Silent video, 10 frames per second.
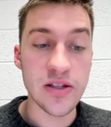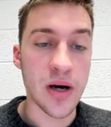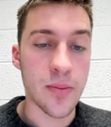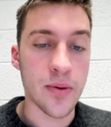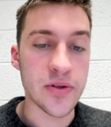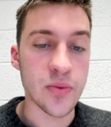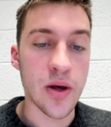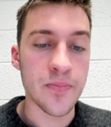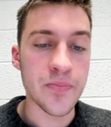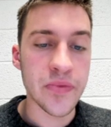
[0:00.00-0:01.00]
to pop up as
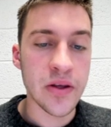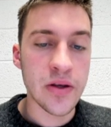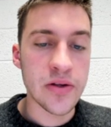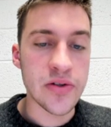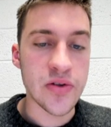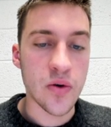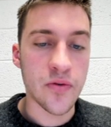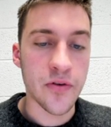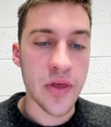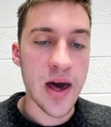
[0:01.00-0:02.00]
well. So
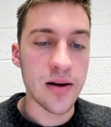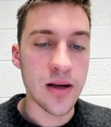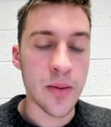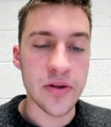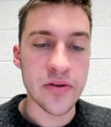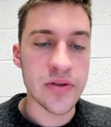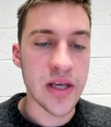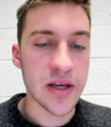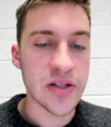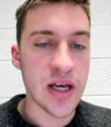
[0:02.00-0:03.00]
for that, I'm gonna do
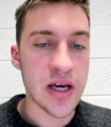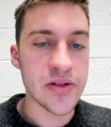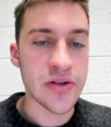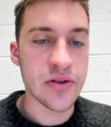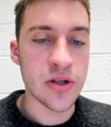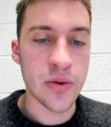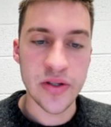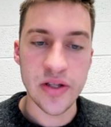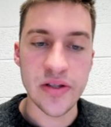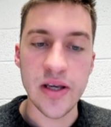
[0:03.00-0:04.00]
text has
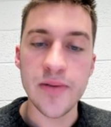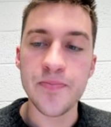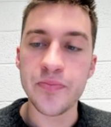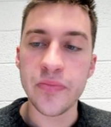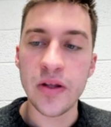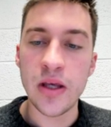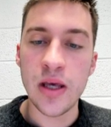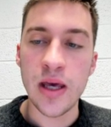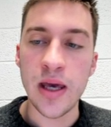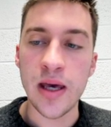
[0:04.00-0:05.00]
USDT,
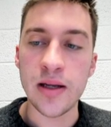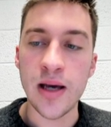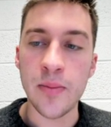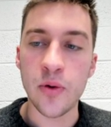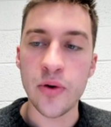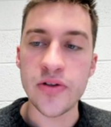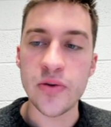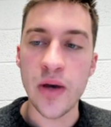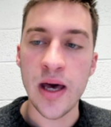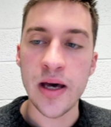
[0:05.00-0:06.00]
and I'm going
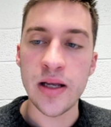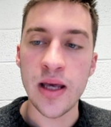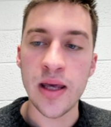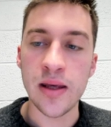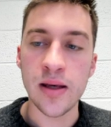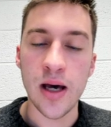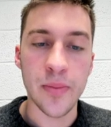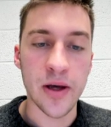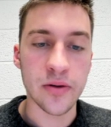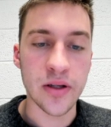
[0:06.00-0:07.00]
to add a
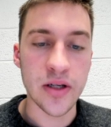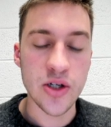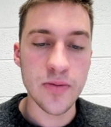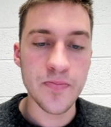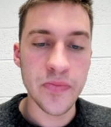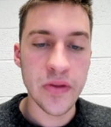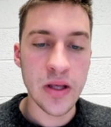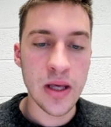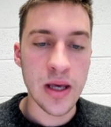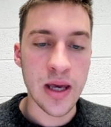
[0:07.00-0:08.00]
compound condition,
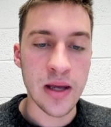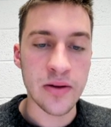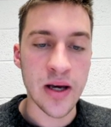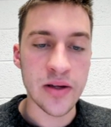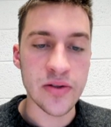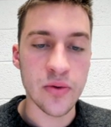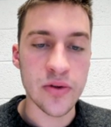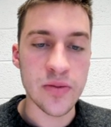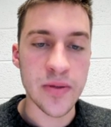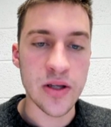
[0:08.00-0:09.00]
and that is
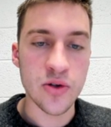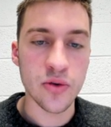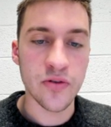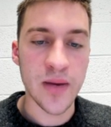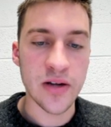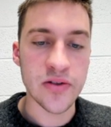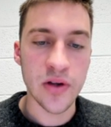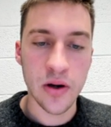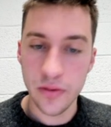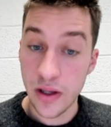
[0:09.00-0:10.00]
going to be true if matches
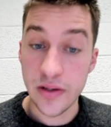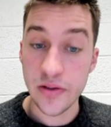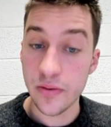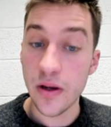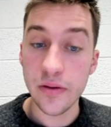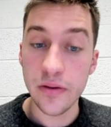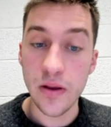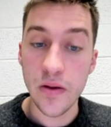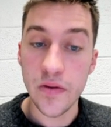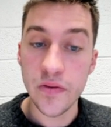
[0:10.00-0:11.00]
all. That is correct,
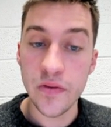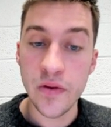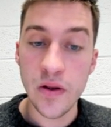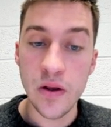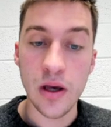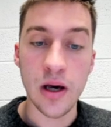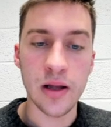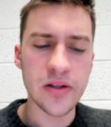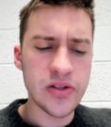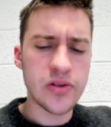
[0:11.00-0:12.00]
yes.
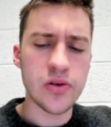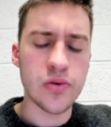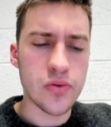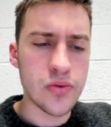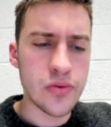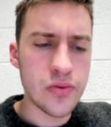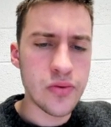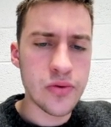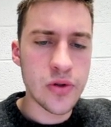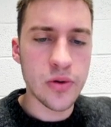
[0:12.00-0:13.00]
Let's
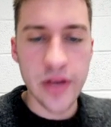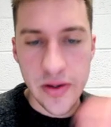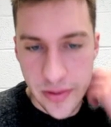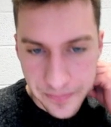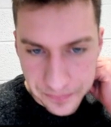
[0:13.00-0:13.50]
do 200,000.